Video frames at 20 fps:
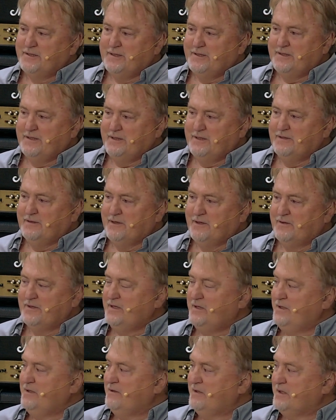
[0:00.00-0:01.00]
You know,
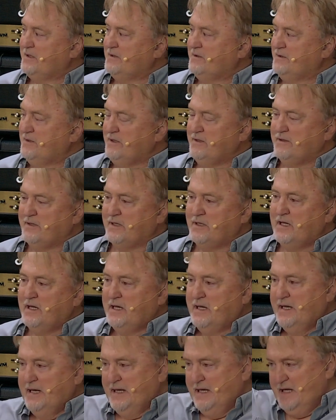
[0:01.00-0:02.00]
you
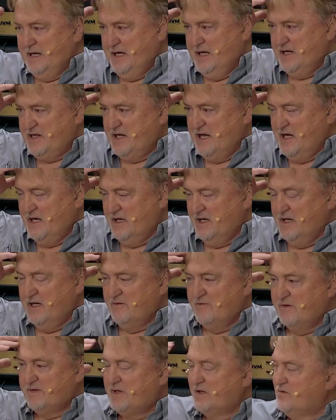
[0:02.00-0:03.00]
can. It's kind of
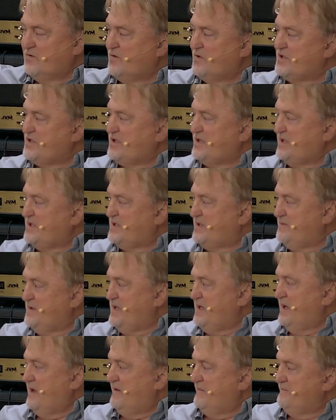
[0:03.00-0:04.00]
like what the Lord said to
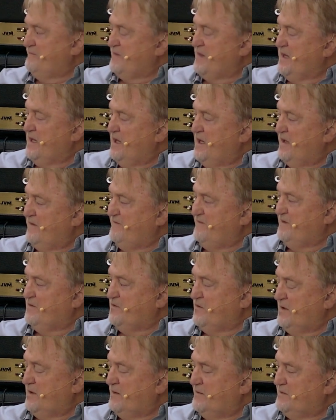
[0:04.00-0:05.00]
me
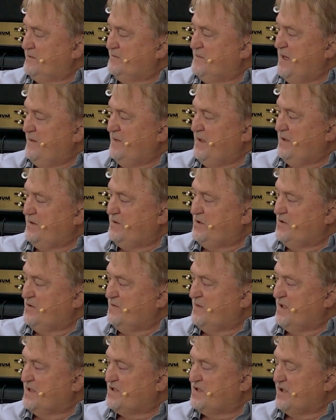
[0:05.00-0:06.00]
maybe
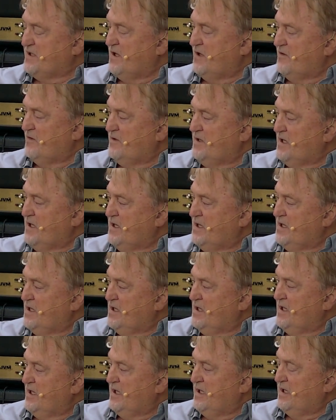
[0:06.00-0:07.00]
2 months ago,
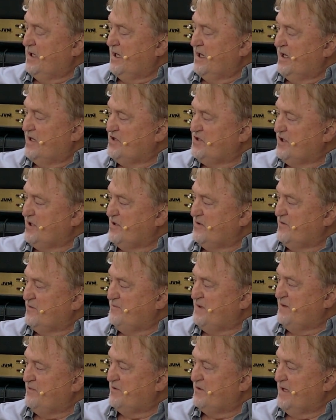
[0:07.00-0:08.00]
and I shared it
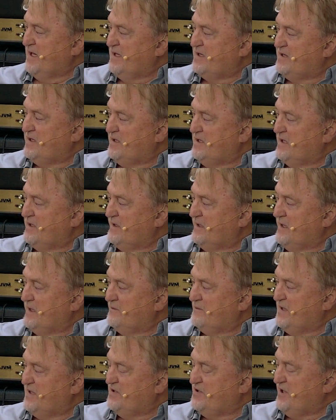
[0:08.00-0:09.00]
with people. Nancy doesn't
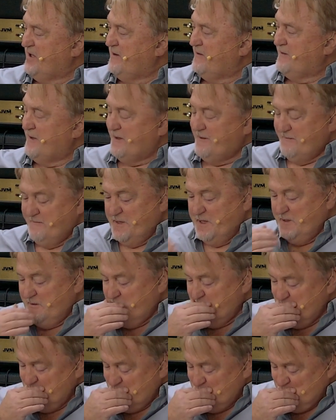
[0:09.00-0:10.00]
like me sharing it,
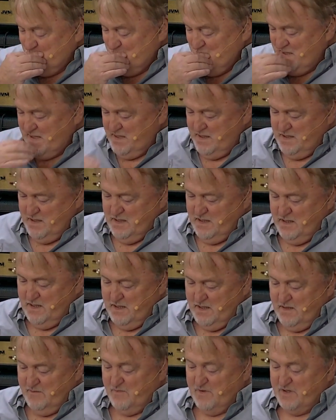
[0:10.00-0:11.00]
but
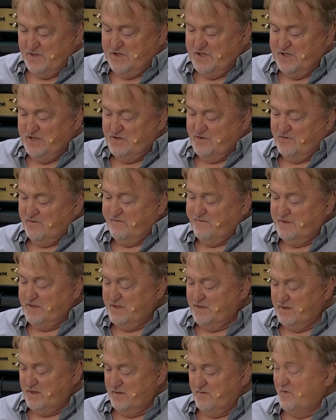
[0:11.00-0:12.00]
she's over
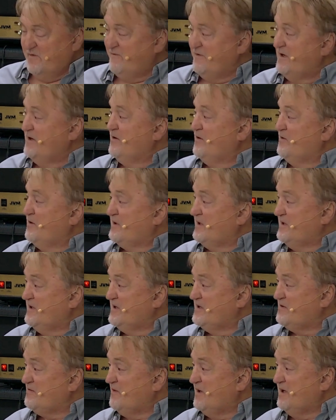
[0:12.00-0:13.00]
there, and I'm over here
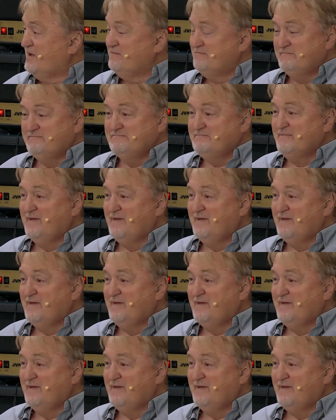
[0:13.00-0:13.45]
looking this way.